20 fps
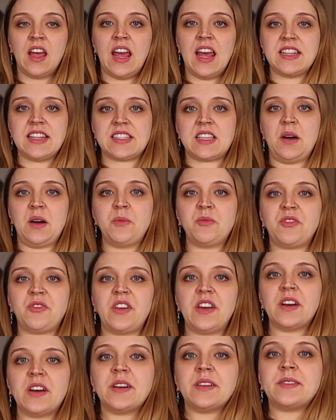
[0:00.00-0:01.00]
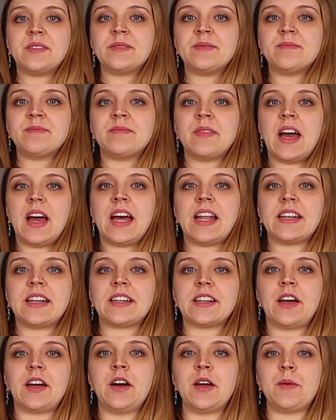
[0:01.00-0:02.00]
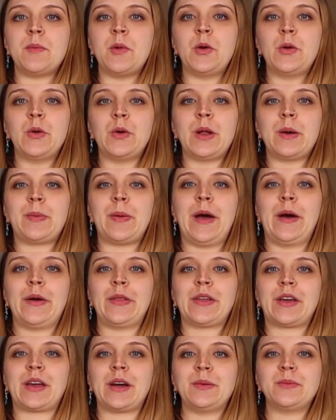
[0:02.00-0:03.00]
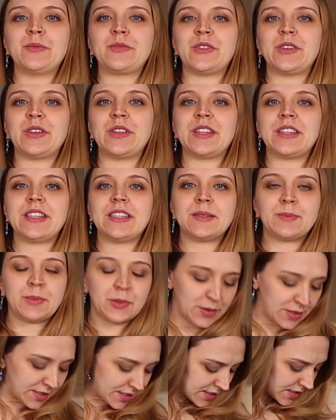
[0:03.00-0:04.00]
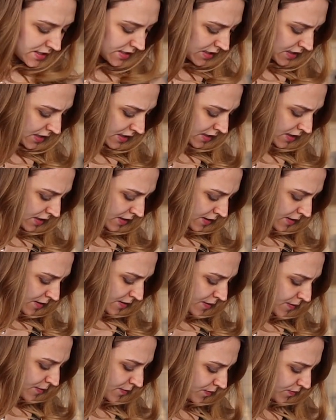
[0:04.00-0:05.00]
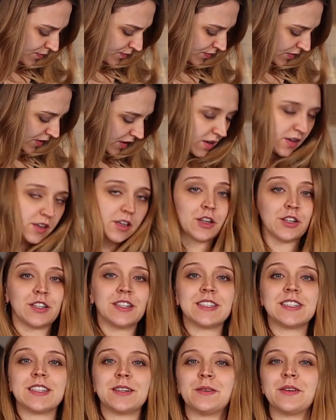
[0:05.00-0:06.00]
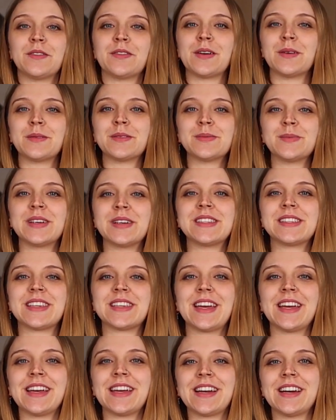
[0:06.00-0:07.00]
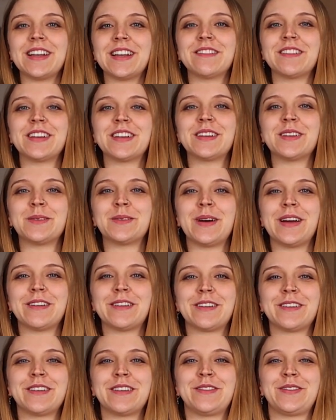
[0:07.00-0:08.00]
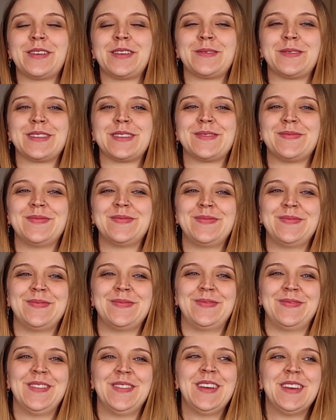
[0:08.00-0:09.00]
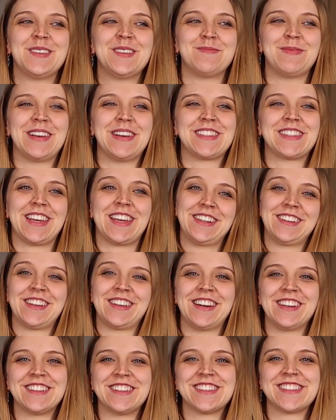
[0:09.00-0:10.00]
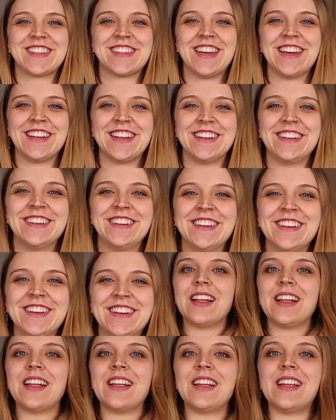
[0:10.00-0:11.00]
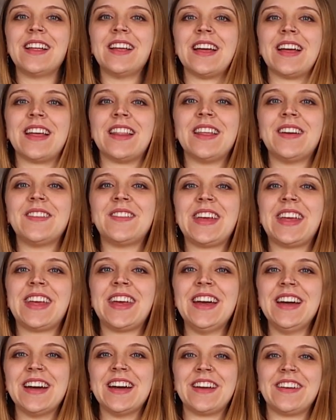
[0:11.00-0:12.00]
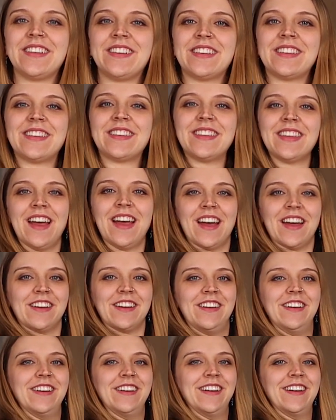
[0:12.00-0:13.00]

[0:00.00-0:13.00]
it's comfier and I'm all about the comfort at this point. Couldn't tell if that was my skin colour underwear or if it was my skin coloured skin. Right, there we go. So,